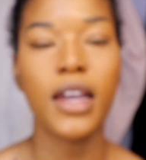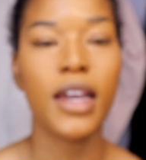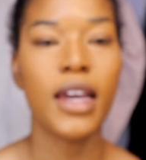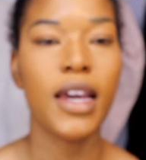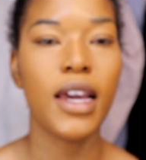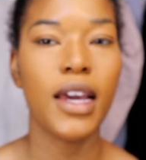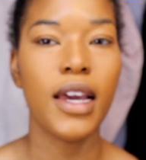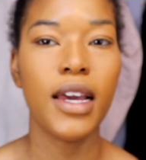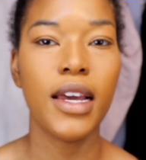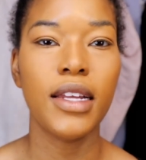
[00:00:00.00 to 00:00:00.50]

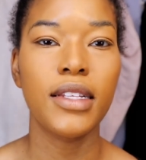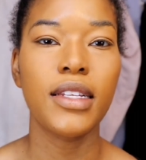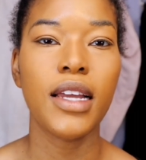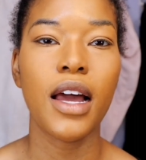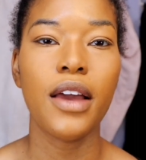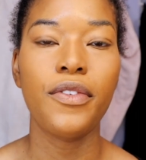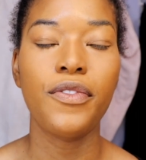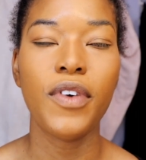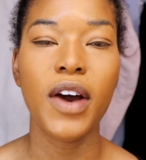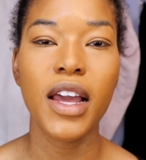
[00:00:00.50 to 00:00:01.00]
And
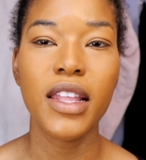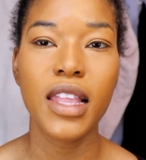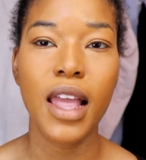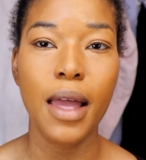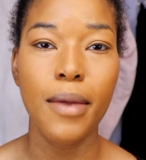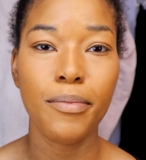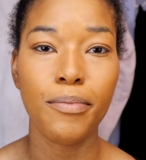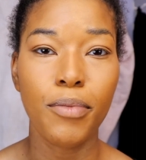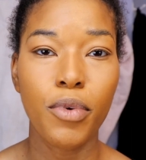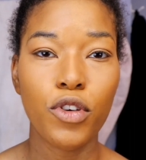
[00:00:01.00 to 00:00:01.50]
I find
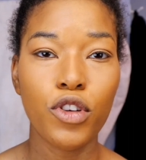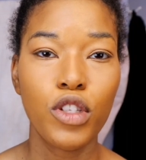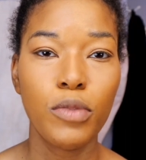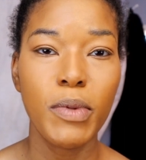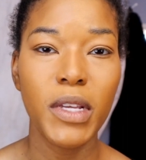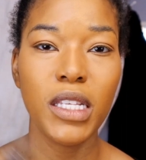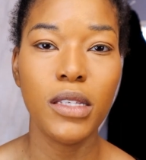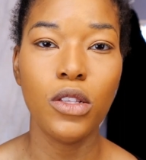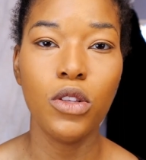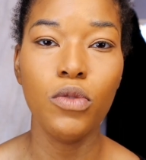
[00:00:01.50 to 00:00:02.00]
that Burt's
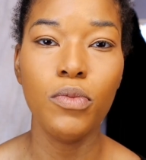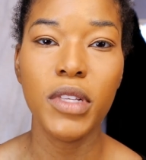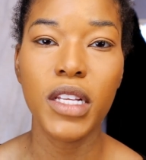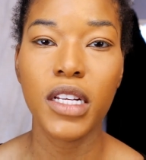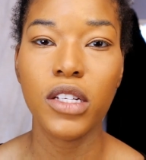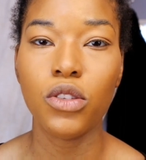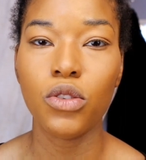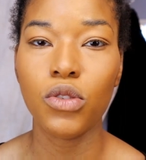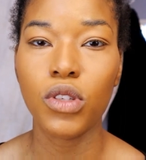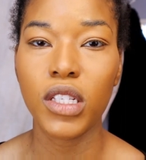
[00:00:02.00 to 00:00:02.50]
Bees
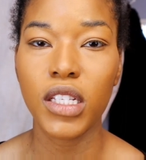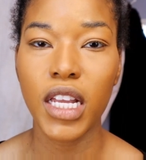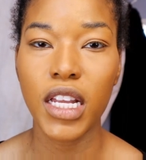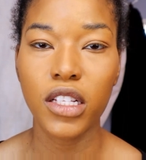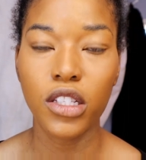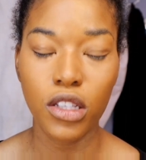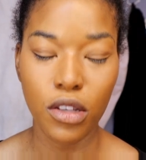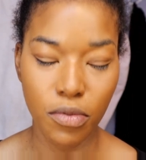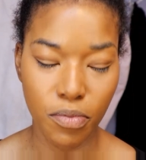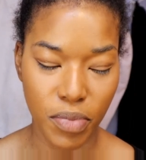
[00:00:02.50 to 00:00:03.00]
luminizers
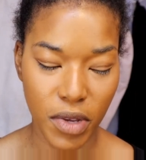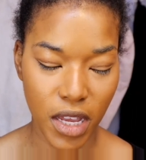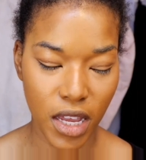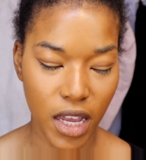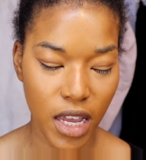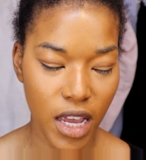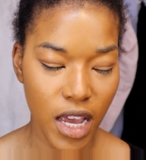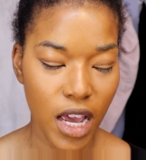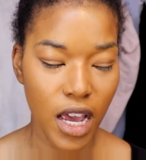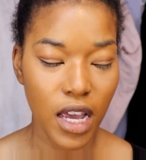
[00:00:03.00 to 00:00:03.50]
tend to
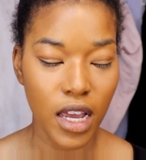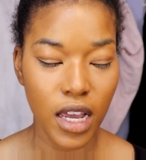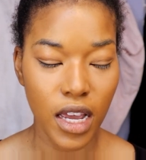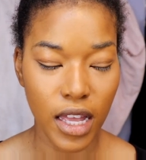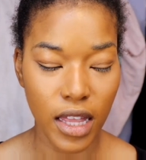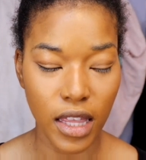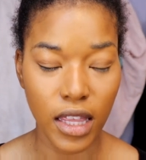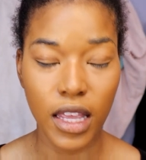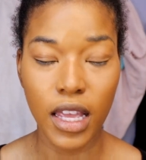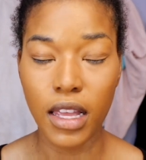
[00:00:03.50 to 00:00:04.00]
be,
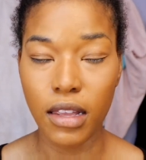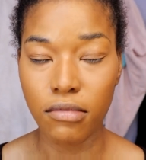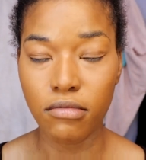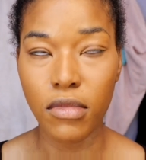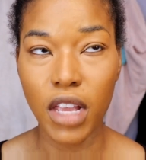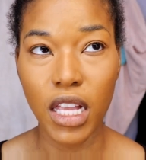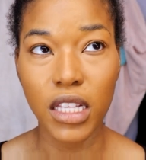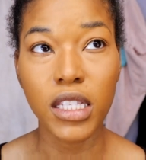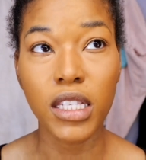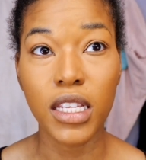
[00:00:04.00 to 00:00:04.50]

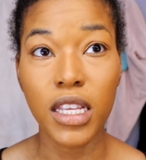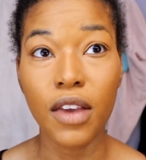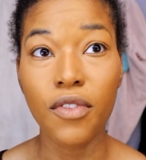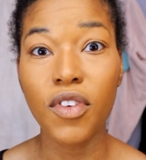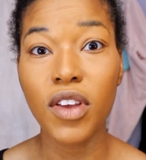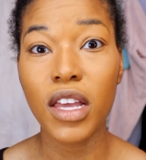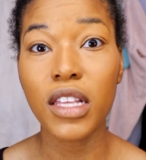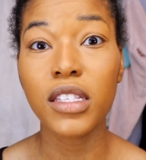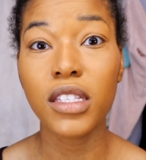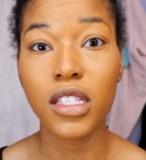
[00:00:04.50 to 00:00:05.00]
it's
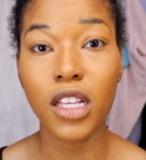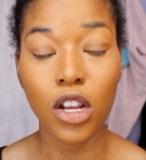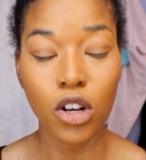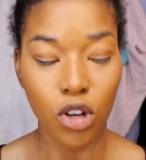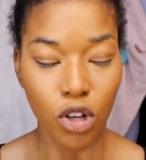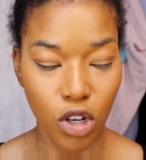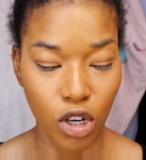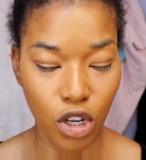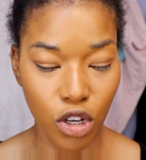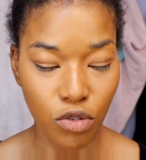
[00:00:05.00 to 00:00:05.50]
giving
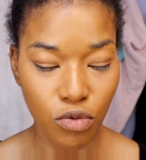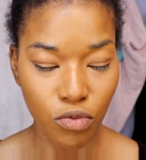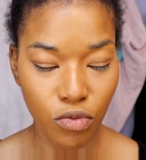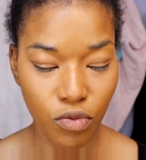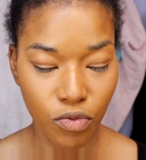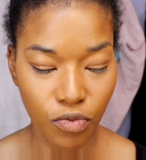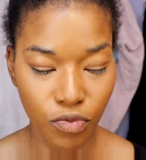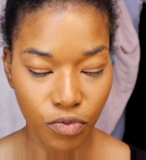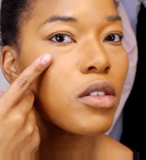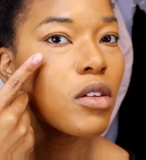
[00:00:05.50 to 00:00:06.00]
subtle
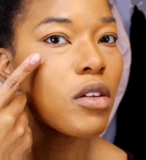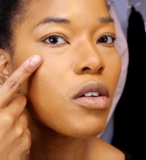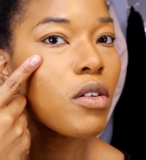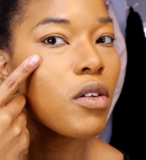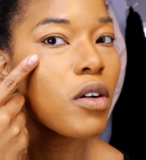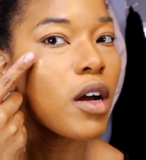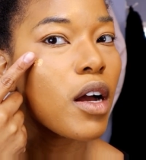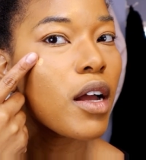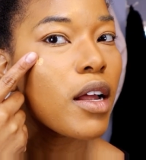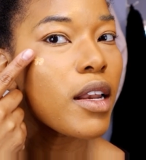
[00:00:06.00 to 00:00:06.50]
glow.
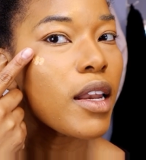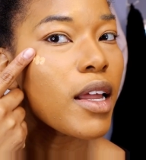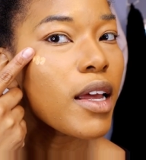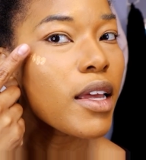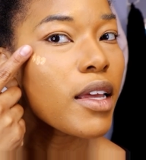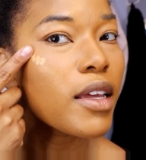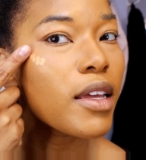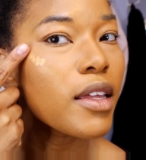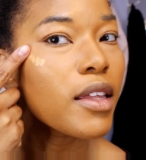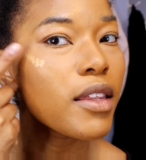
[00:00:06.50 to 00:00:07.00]
So I
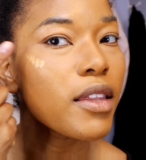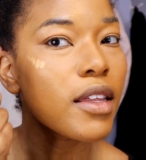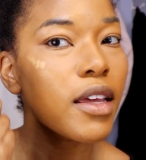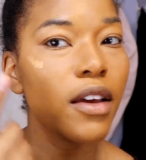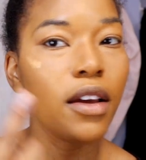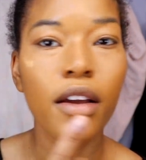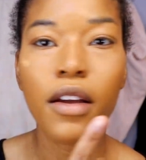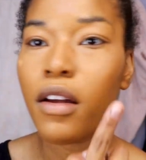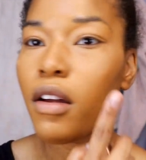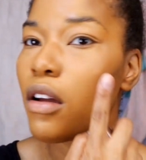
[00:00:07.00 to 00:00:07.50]
like
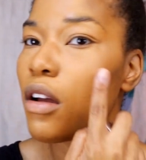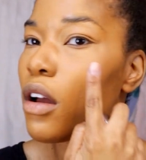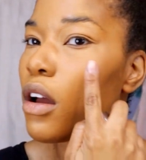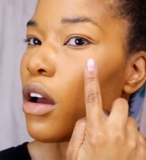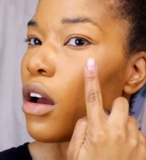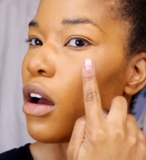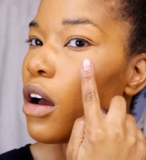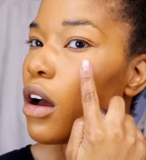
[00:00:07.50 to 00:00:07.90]
their,